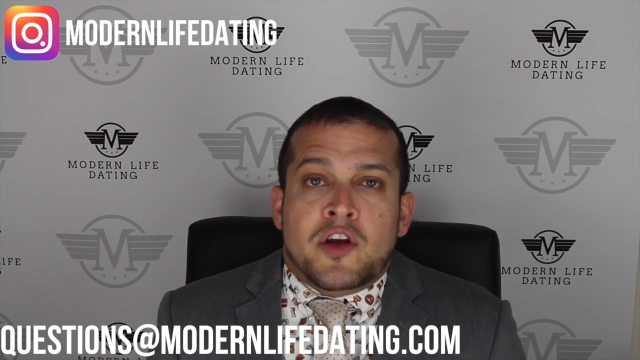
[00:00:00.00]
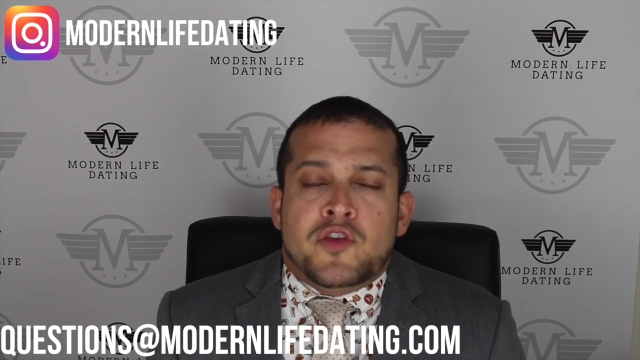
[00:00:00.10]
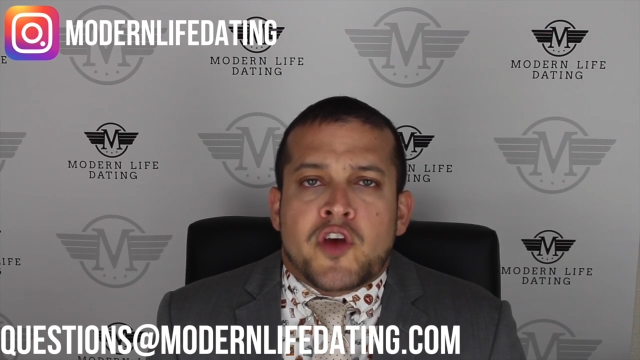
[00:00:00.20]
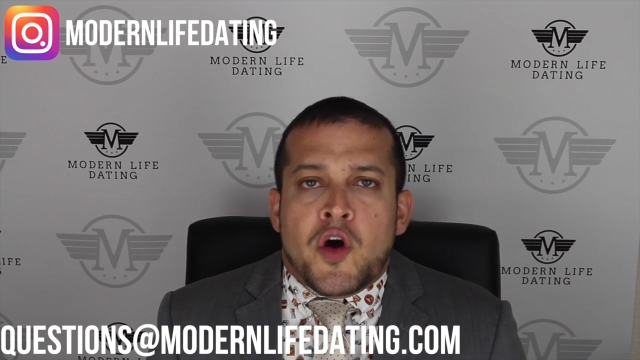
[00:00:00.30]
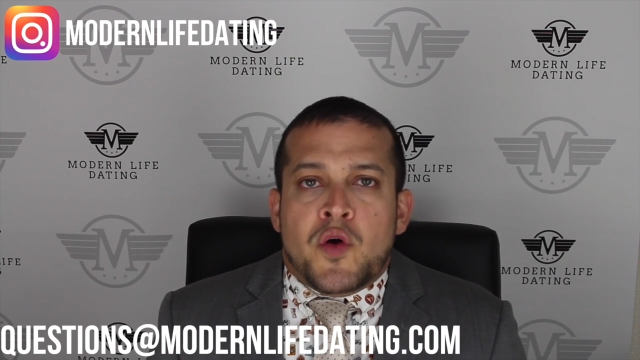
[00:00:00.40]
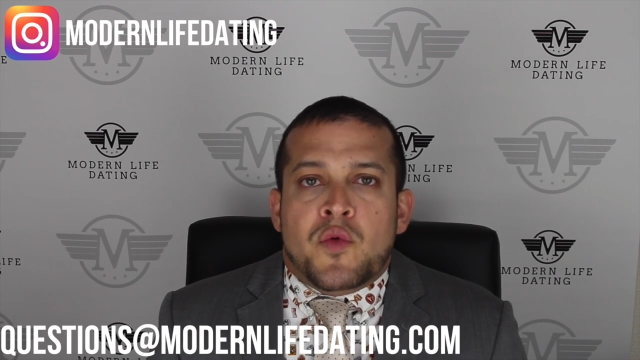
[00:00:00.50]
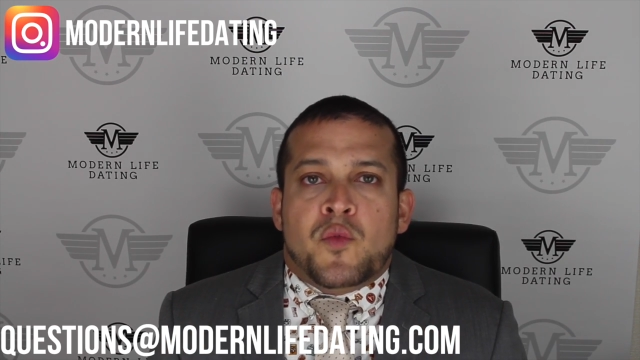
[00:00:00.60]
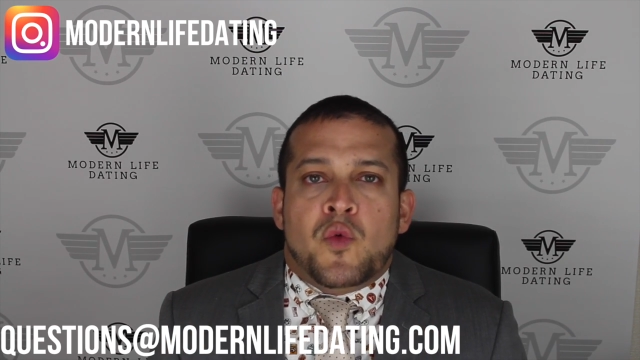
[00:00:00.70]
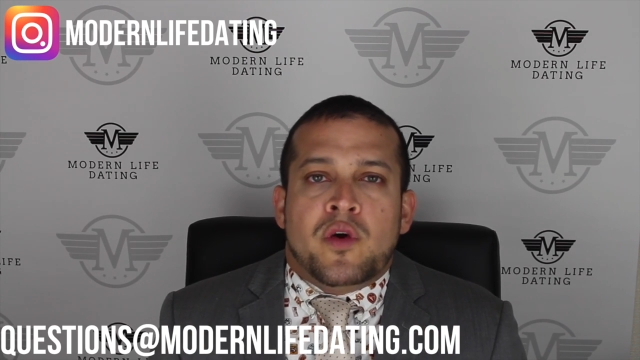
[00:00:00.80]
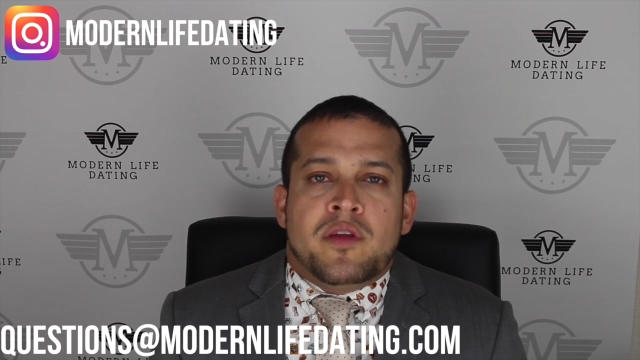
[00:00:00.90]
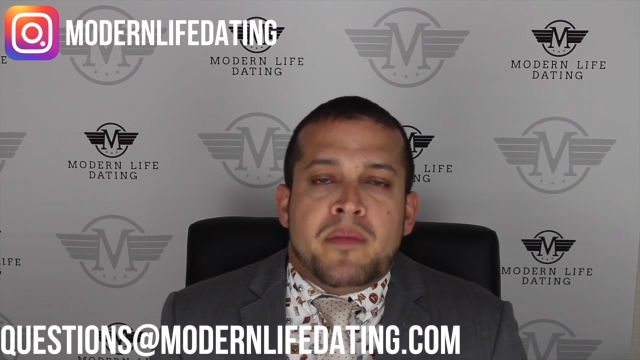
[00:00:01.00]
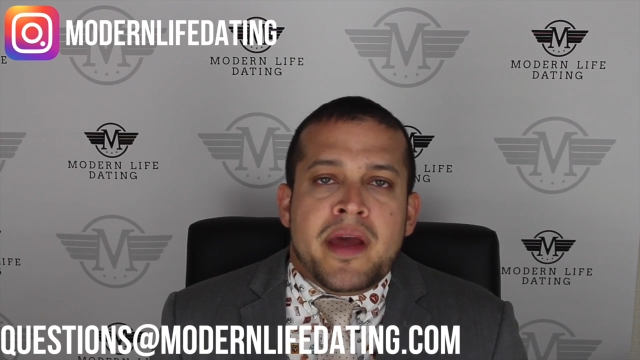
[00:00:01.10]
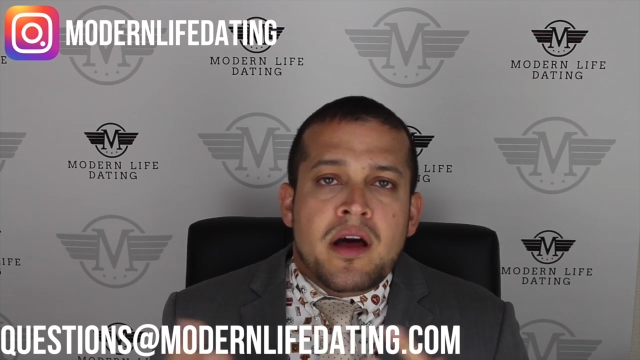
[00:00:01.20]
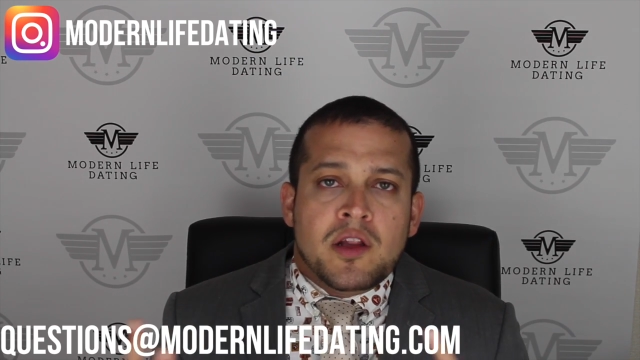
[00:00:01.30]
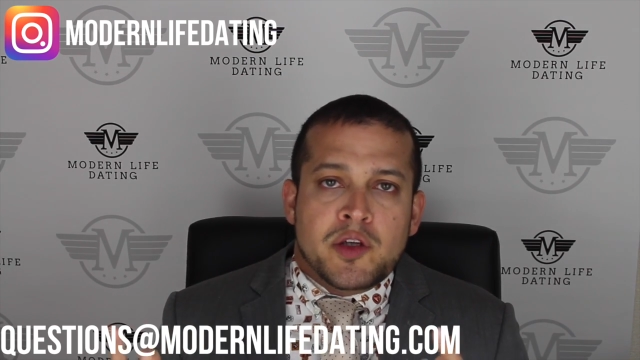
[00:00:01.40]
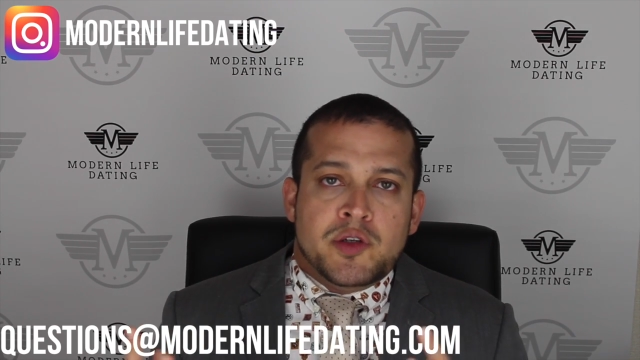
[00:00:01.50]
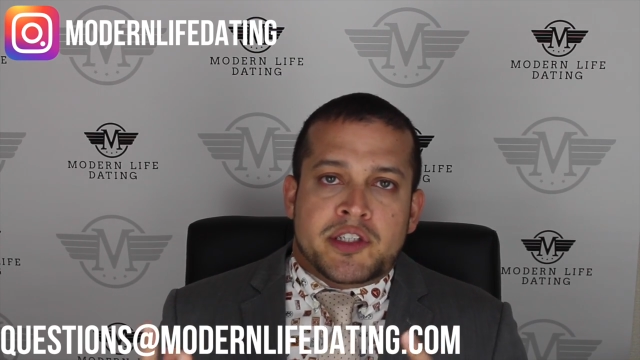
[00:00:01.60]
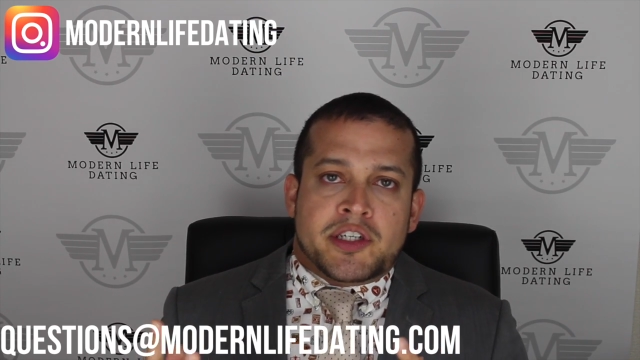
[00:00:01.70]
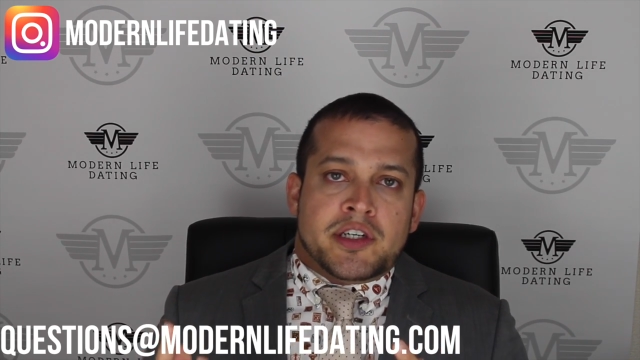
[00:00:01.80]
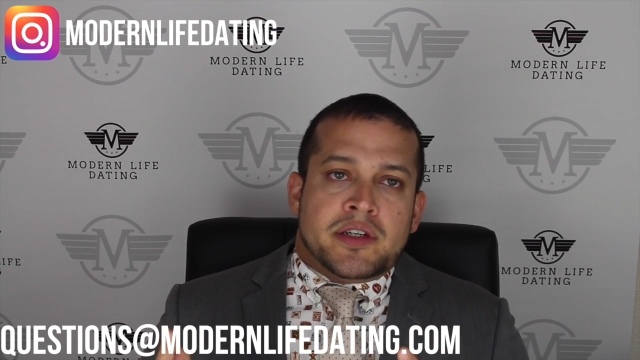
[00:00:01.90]
So with a male
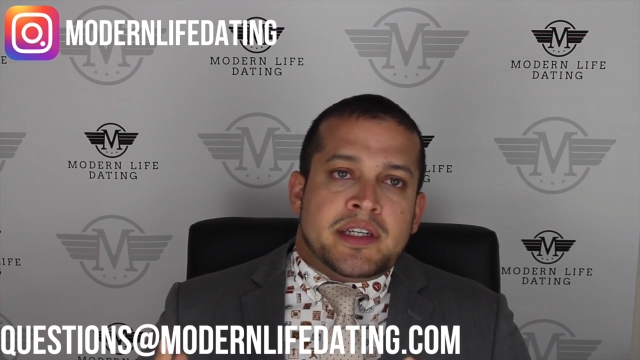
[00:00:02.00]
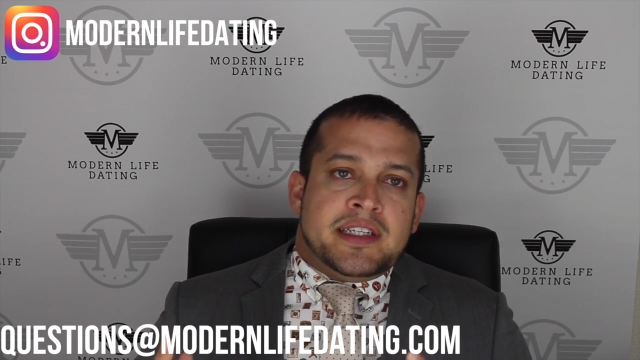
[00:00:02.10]
loser,